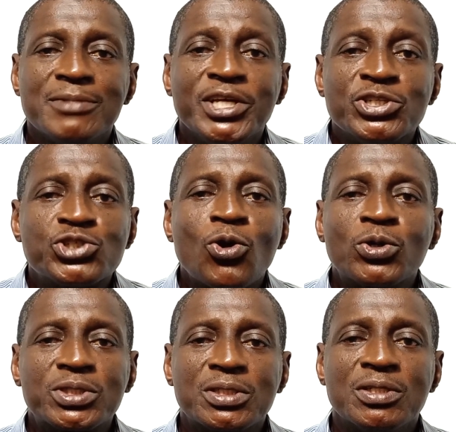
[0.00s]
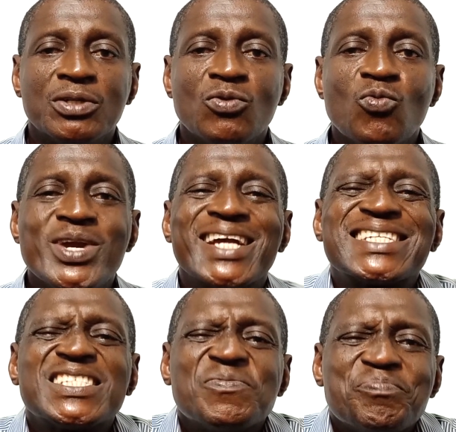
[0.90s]
In short, we
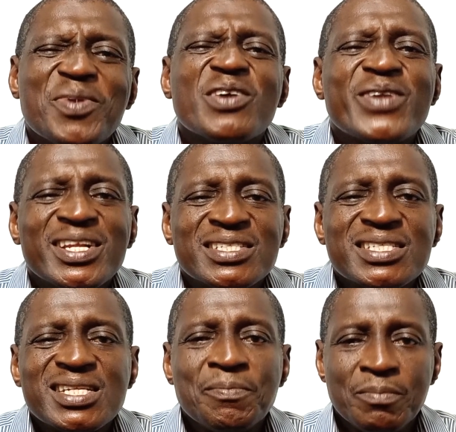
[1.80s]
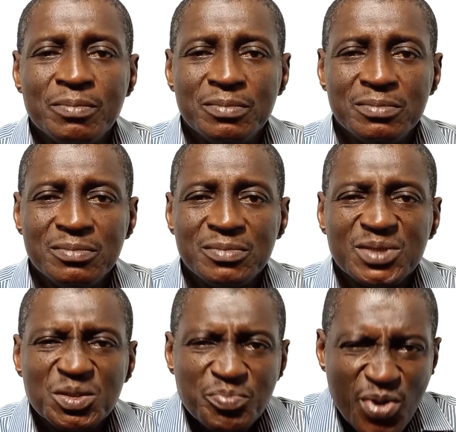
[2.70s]
experienced him
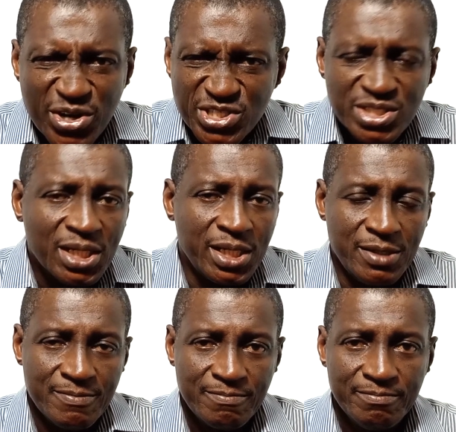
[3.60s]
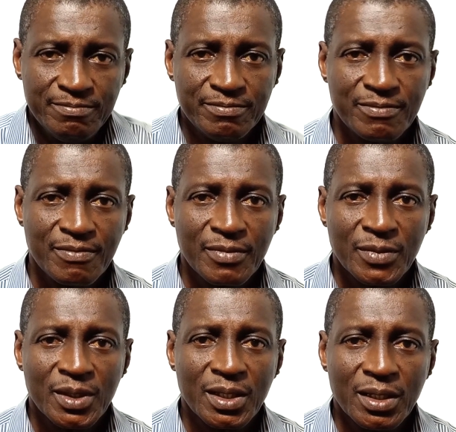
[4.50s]
personally.
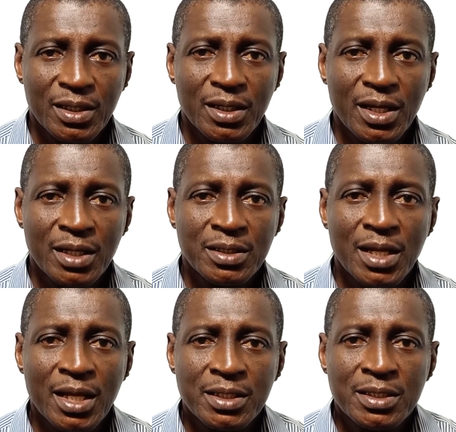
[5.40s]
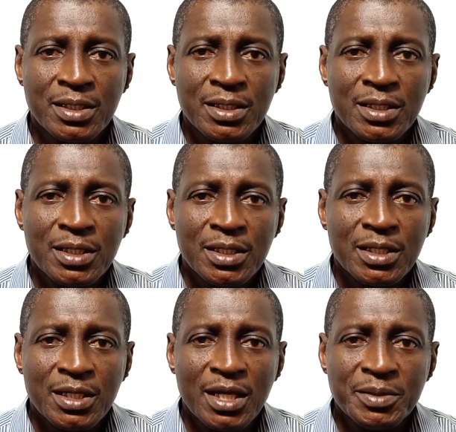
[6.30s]
And, and
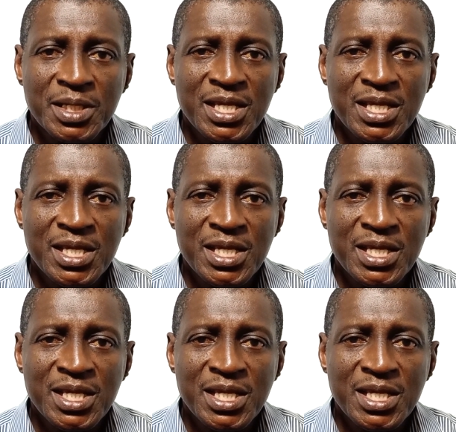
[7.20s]
and